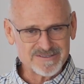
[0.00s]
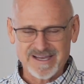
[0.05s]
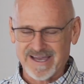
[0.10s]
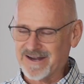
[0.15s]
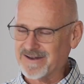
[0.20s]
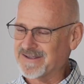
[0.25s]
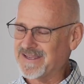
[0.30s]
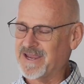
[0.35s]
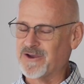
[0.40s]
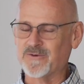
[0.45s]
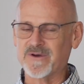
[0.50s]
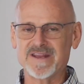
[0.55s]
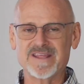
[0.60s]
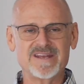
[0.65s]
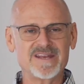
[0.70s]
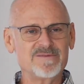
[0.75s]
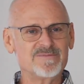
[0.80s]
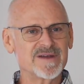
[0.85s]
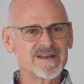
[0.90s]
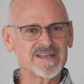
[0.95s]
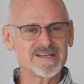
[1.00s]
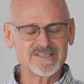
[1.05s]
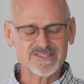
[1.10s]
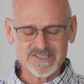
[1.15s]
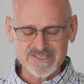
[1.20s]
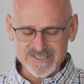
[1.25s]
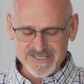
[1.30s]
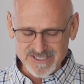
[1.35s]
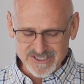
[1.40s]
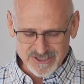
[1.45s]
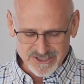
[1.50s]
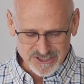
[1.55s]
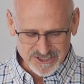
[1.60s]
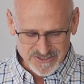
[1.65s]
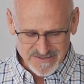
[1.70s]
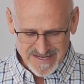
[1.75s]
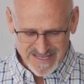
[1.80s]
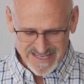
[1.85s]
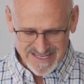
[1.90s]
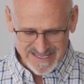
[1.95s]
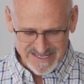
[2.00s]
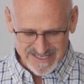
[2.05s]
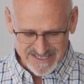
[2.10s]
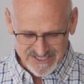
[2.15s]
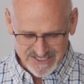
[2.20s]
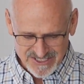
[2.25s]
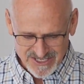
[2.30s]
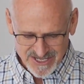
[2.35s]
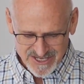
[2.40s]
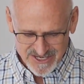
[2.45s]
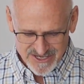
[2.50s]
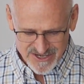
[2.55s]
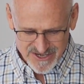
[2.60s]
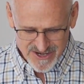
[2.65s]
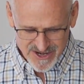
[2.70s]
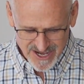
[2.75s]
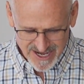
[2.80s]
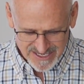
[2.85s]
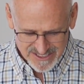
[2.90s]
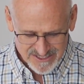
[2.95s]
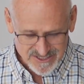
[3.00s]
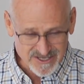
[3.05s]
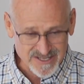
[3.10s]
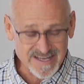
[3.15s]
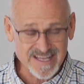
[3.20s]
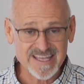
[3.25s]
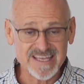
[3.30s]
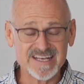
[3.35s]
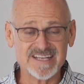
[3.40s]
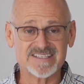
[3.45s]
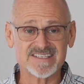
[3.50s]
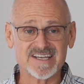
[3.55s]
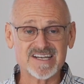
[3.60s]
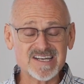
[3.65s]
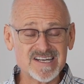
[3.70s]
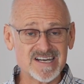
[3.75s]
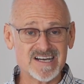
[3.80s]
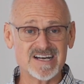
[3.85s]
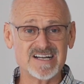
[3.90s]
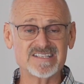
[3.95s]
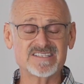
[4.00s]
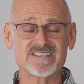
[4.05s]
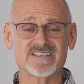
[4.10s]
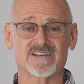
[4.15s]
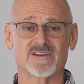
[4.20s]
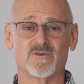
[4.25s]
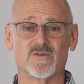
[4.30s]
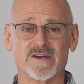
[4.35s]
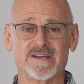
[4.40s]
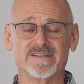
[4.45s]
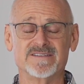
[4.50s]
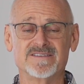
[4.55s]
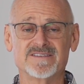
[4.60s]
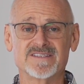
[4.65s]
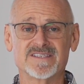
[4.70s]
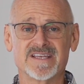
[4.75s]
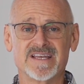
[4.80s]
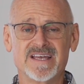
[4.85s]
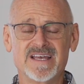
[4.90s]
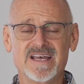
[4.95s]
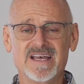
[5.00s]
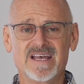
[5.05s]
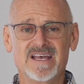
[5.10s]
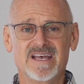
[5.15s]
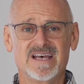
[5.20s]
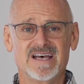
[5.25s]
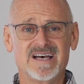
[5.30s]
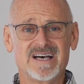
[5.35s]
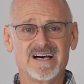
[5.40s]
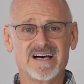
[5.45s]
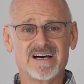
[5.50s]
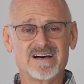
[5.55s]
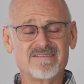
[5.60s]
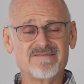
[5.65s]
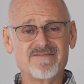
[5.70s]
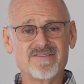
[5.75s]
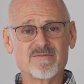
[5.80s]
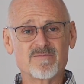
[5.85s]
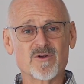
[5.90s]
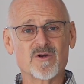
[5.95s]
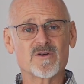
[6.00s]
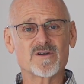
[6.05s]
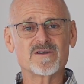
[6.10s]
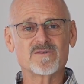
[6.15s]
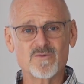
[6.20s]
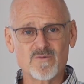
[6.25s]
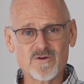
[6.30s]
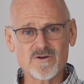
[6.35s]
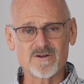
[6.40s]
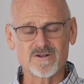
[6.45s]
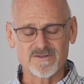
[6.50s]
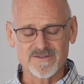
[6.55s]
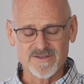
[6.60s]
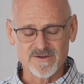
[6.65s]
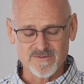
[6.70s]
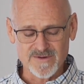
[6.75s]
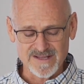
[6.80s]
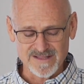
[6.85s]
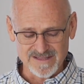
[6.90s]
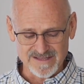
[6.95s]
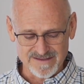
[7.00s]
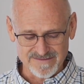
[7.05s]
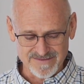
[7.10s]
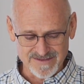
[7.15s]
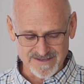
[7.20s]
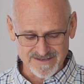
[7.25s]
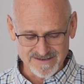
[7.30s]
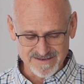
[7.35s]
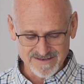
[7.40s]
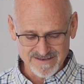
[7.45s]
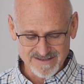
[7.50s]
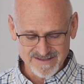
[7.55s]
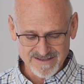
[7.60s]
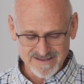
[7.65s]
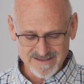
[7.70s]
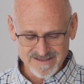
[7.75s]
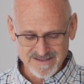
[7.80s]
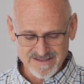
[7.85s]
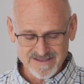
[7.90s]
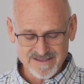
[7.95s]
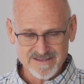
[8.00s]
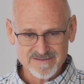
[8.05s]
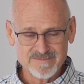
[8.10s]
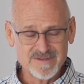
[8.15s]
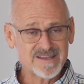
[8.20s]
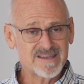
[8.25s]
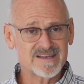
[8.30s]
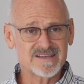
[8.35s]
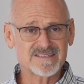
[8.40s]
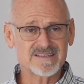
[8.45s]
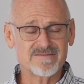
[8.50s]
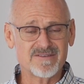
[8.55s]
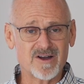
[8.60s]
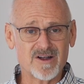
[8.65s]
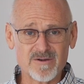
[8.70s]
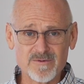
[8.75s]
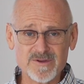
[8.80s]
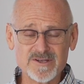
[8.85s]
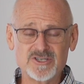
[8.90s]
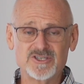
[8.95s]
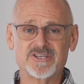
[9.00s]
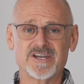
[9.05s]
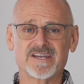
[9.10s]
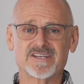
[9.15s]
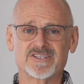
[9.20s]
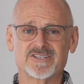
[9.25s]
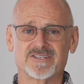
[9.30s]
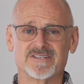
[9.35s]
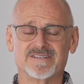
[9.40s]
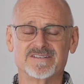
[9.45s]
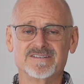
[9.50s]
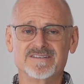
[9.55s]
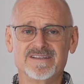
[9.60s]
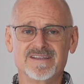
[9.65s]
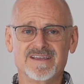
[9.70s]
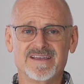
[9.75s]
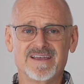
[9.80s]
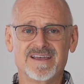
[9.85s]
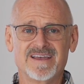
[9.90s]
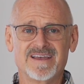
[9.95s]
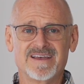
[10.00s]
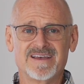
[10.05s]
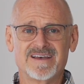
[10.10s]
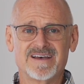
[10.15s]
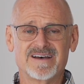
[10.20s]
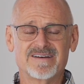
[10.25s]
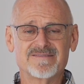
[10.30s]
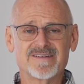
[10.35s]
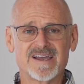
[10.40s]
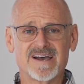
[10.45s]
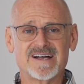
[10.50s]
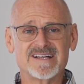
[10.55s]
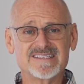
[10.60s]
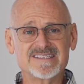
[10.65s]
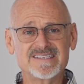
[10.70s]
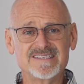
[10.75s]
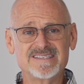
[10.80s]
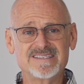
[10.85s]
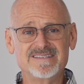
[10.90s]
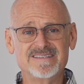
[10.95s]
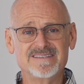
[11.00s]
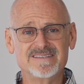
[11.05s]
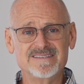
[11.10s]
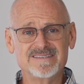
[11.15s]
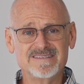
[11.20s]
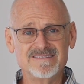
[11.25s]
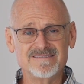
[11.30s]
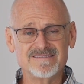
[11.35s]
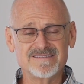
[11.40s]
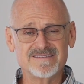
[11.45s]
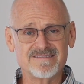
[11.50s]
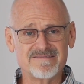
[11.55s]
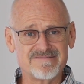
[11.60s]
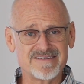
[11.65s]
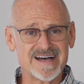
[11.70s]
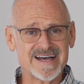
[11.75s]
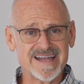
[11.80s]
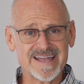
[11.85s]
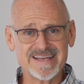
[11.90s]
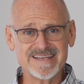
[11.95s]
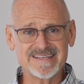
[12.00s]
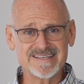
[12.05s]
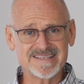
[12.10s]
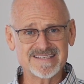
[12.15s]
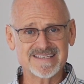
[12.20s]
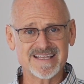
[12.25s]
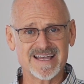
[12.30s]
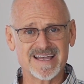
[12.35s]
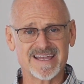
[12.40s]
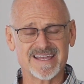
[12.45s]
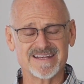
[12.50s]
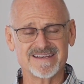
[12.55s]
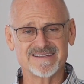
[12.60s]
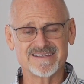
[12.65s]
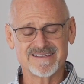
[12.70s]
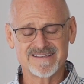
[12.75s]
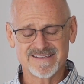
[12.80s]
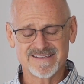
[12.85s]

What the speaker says: I don't care what anybody else tells you, it is not good. It is a consequence of the broken world that we live in because of our rejection of God's divine design.